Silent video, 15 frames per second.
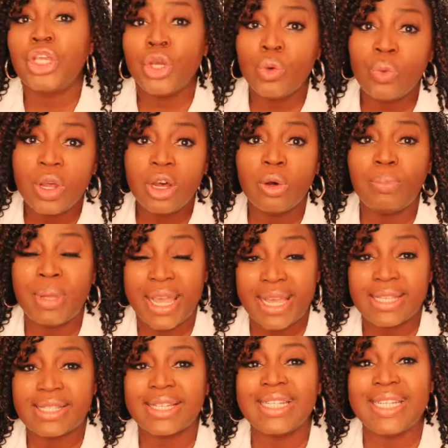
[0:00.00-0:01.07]
You will
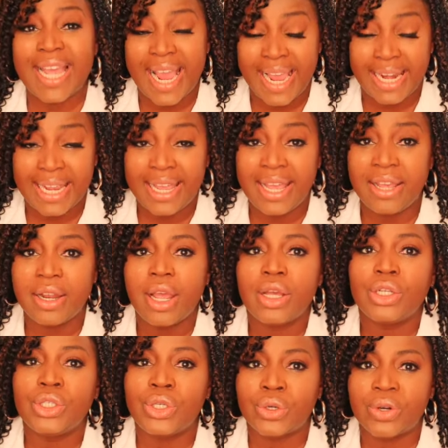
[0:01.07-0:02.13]
be sedated
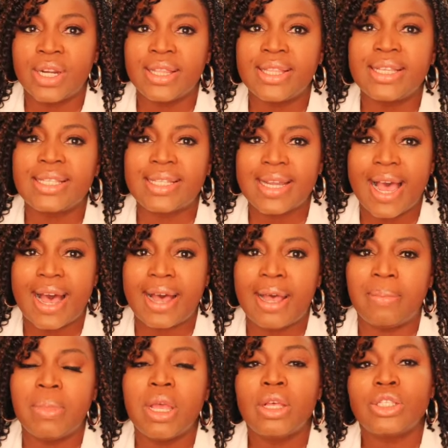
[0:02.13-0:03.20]
during this
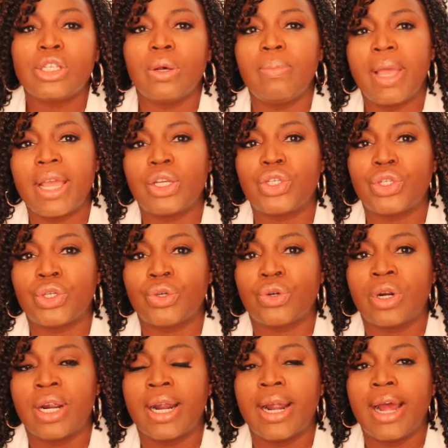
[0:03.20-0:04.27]
time, so make
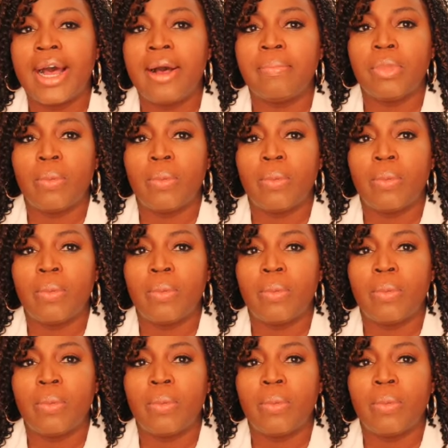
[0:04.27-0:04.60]
sure,